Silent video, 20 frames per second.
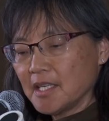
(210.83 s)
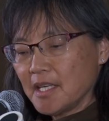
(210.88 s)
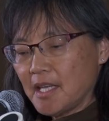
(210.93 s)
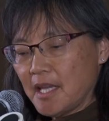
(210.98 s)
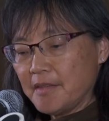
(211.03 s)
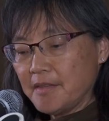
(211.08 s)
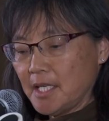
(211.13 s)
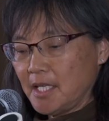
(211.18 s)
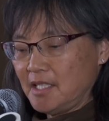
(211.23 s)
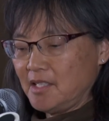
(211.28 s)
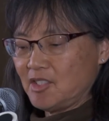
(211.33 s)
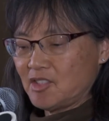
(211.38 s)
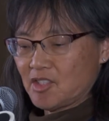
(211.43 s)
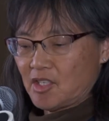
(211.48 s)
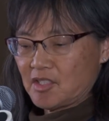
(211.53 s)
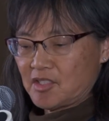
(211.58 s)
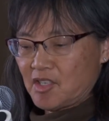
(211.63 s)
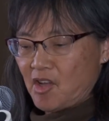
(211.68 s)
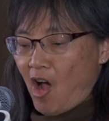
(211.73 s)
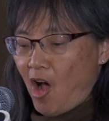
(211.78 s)
And then he
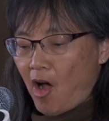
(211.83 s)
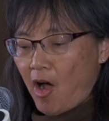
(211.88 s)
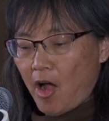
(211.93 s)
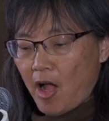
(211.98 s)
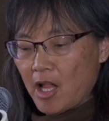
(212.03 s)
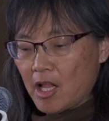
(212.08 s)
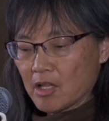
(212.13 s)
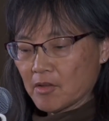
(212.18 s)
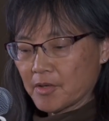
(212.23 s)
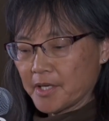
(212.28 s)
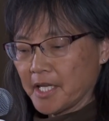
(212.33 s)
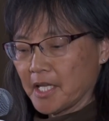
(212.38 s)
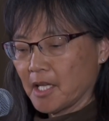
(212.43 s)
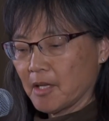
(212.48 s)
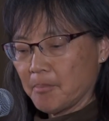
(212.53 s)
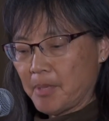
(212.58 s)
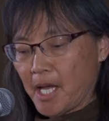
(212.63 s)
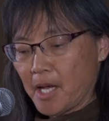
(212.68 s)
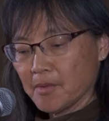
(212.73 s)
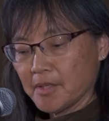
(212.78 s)
starts hollering
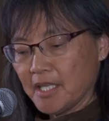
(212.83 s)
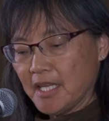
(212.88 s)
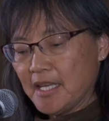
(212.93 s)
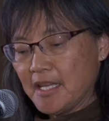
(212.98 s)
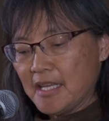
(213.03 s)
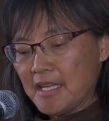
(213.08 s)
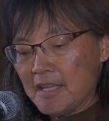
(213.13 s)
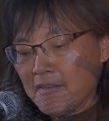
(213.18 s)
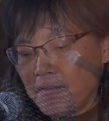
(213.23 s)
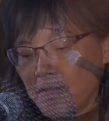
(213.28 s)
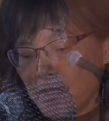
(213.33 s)
about if